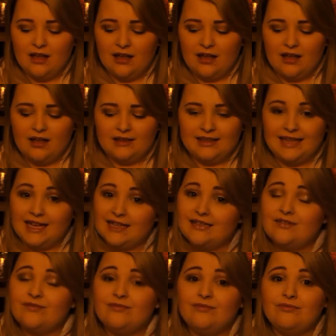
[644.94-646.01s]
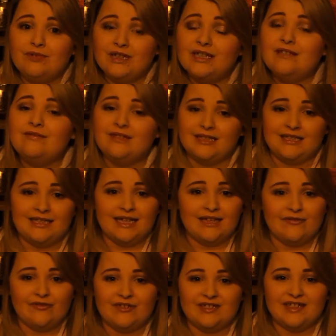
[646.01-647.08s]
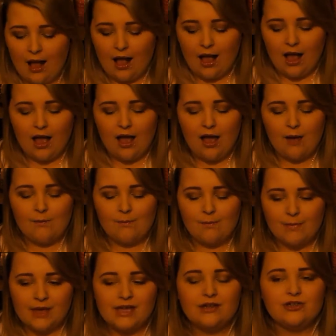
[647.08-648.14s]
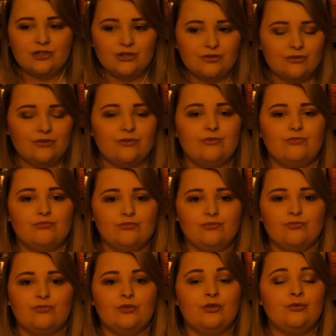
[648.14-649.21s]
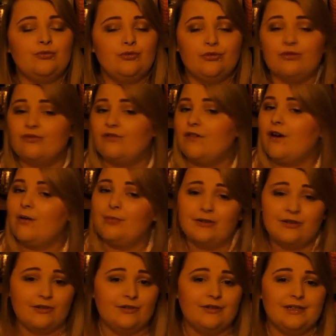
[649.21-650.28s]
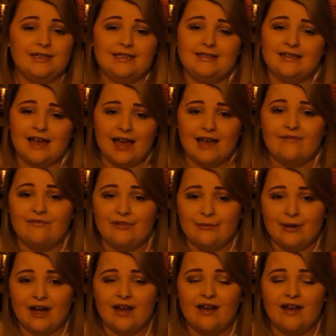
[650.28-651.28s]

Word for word: that's really, really dangerous. And make sure you look for opportunities everywhere.